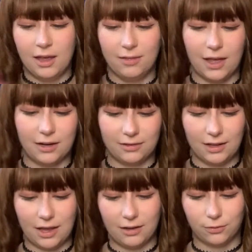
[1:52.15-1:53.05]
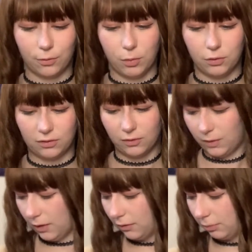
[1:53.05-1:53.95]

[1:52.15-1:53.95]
and that is the case for most of these